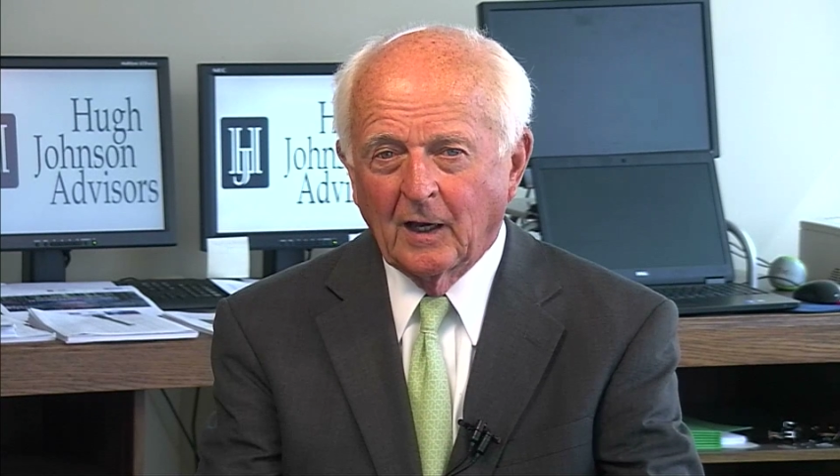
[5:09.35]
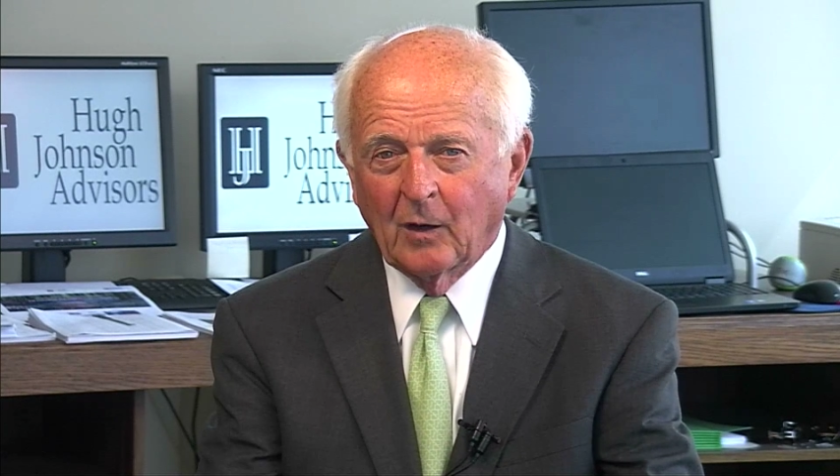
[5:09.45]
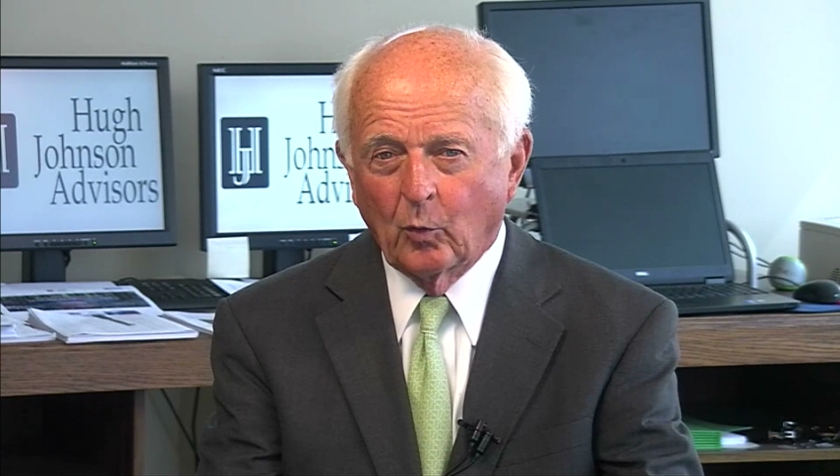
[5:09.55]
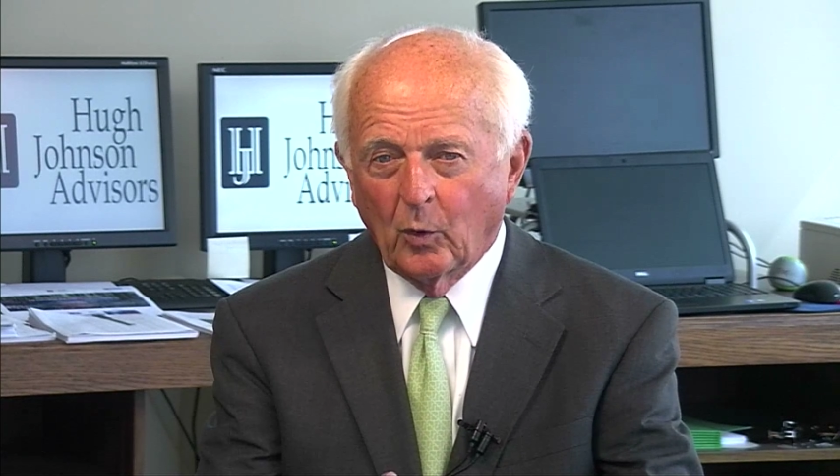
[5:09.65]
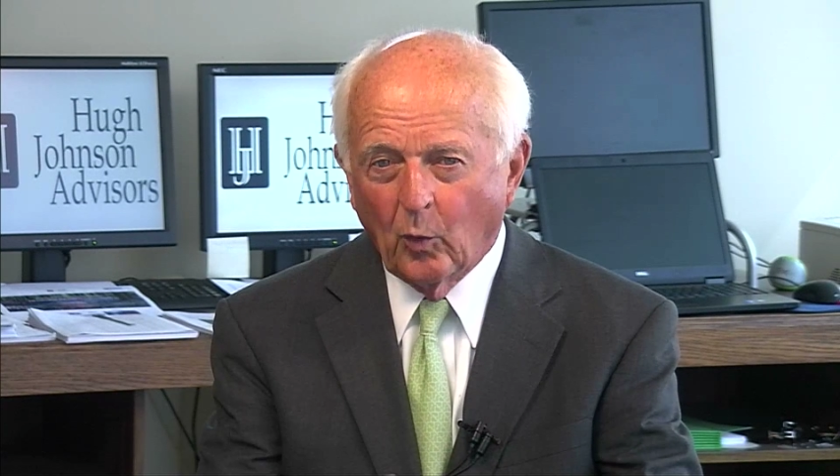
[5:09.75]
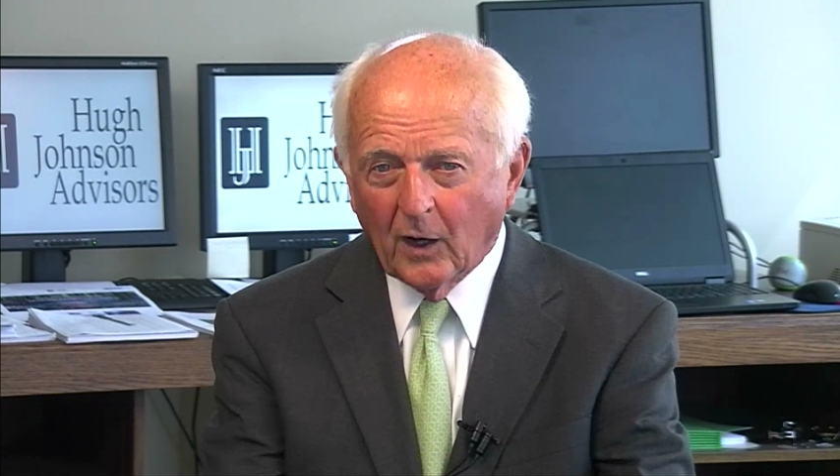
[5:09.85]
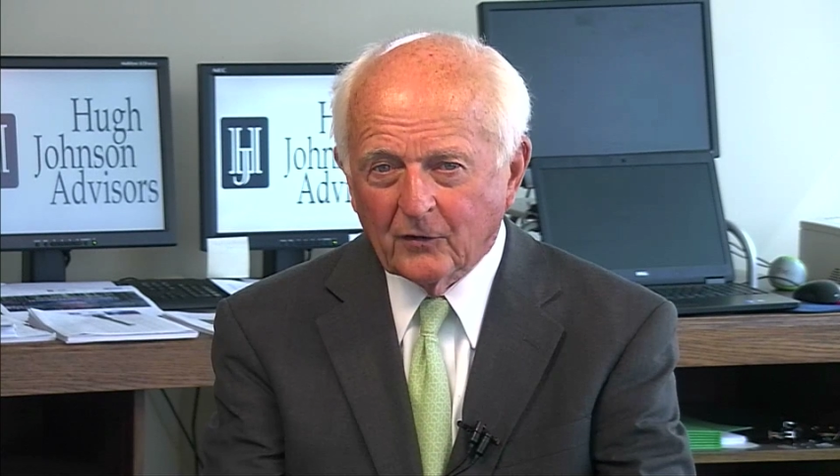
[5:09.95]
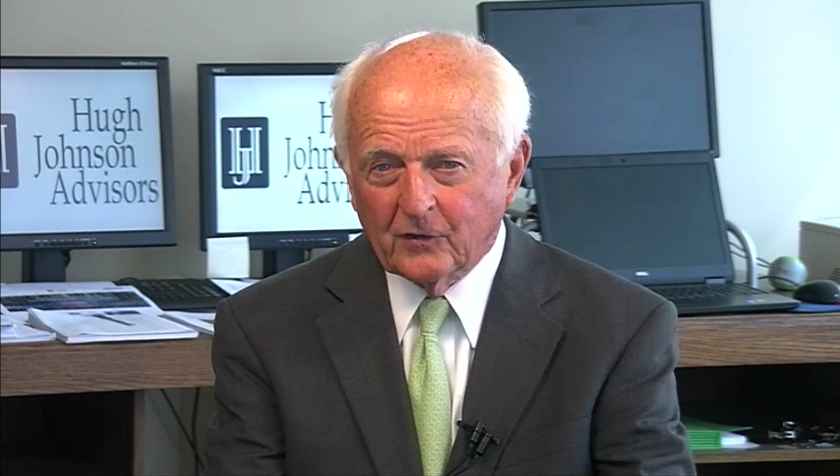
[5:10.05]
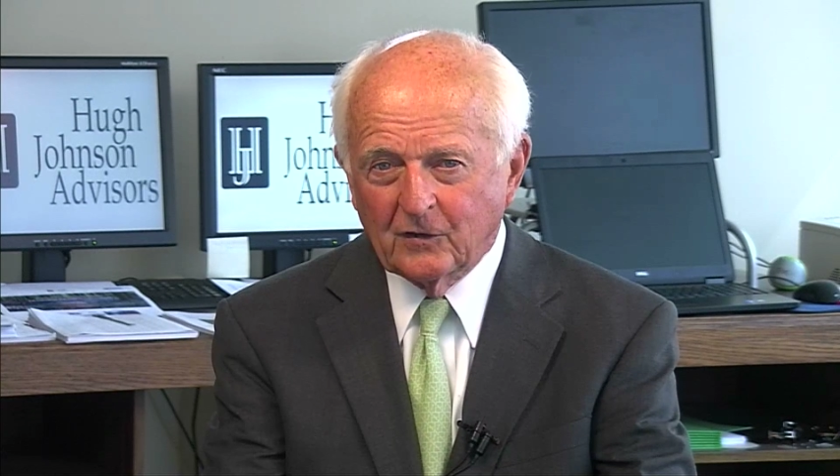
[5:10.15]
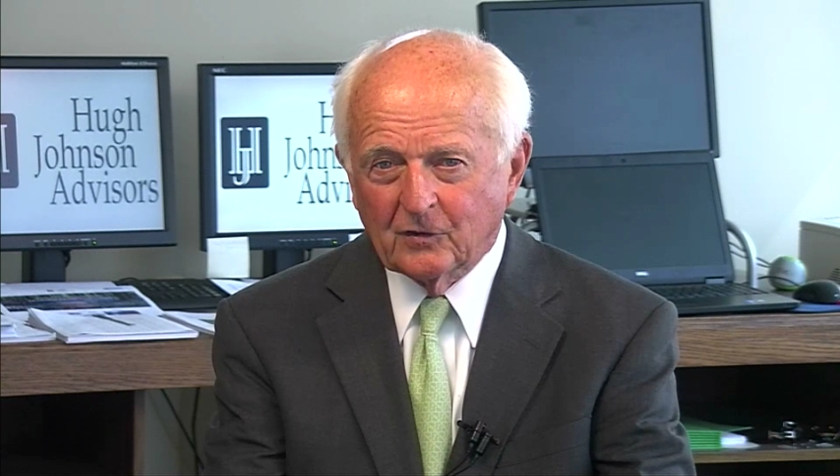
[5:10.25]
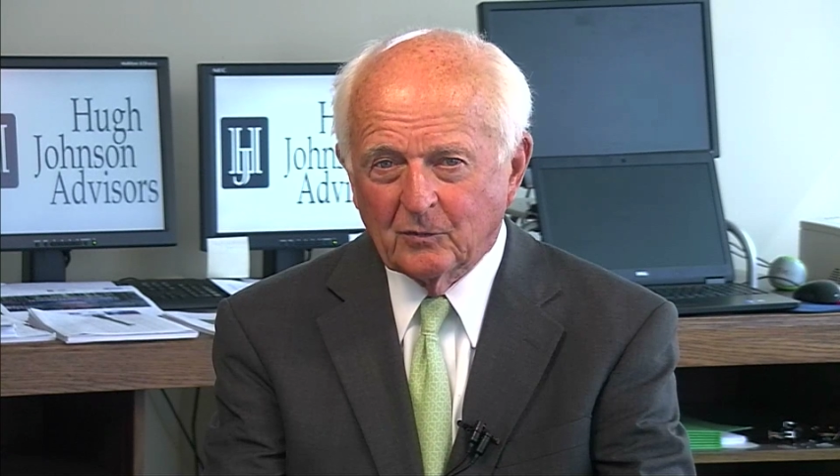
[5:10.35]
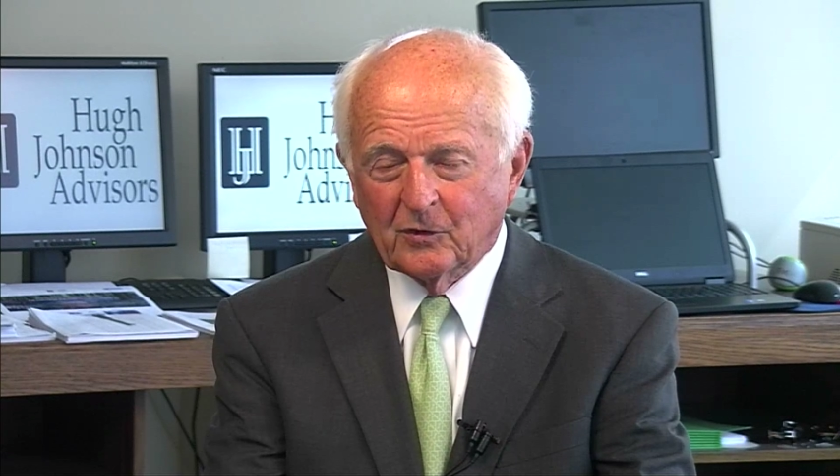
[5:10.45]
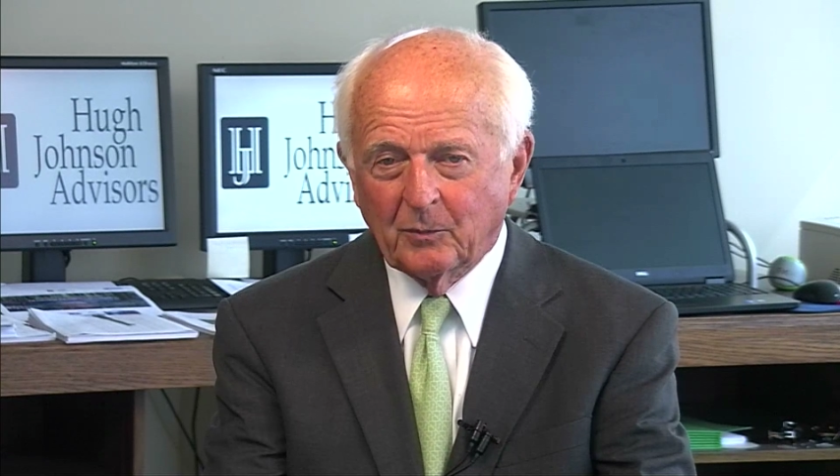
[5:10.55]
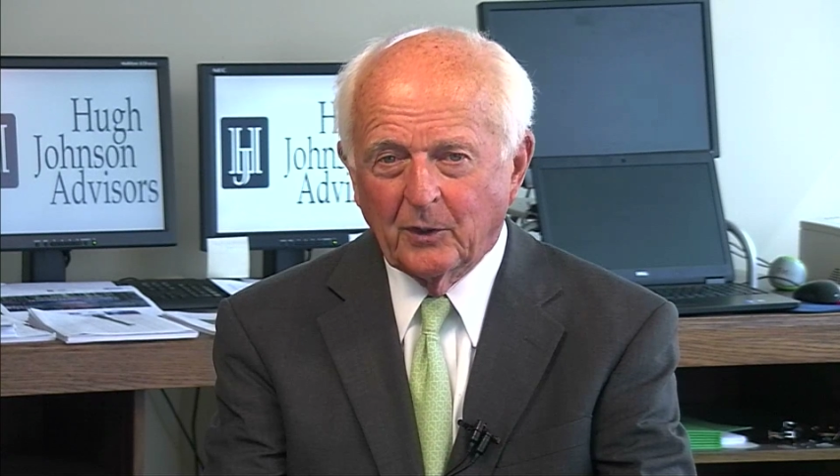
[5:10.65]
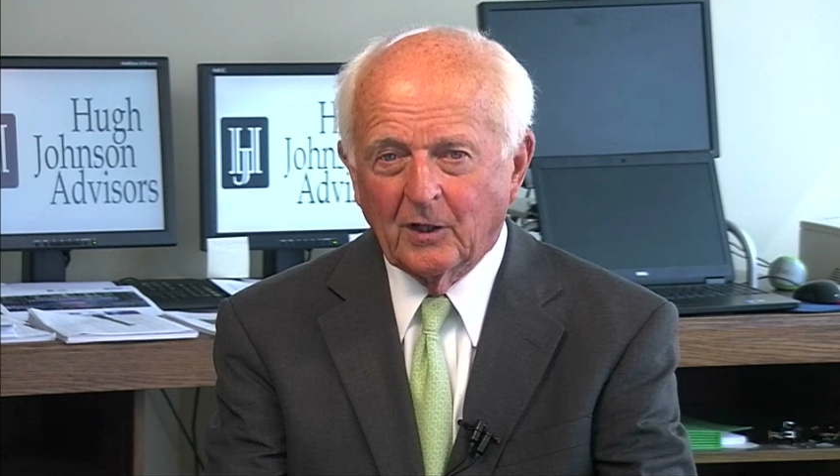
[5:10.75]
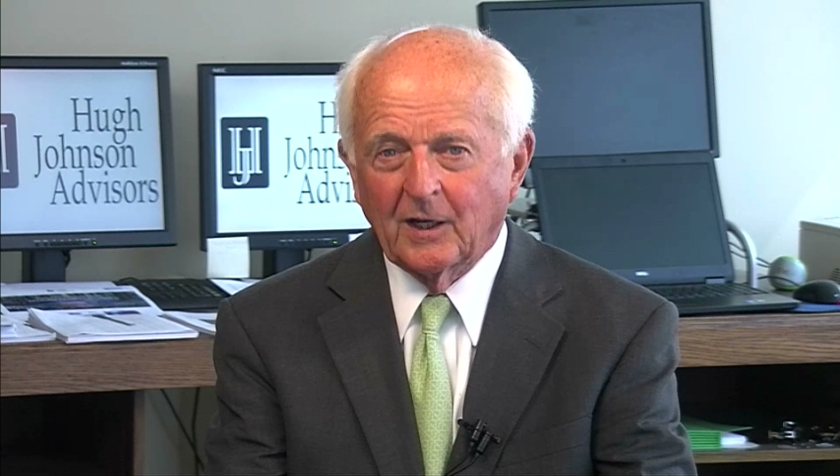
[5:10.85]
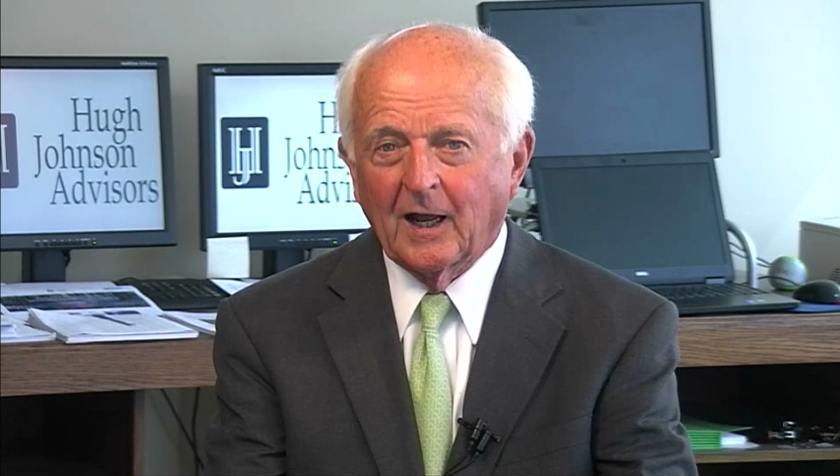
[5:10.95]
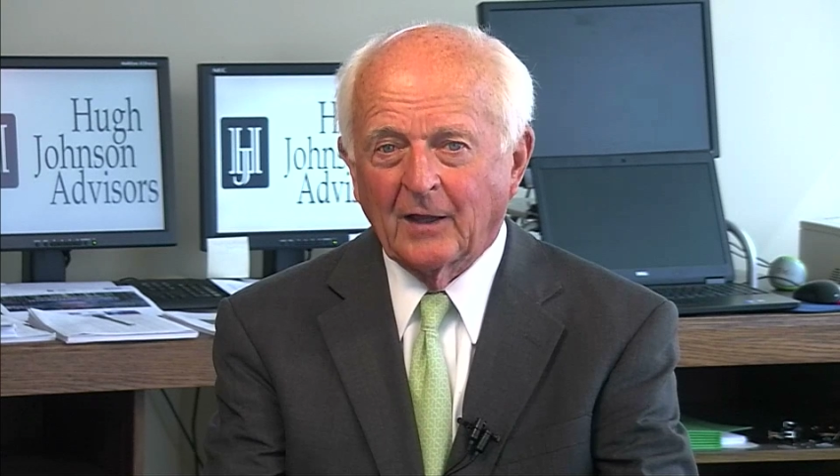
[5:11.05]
We want to see some stability.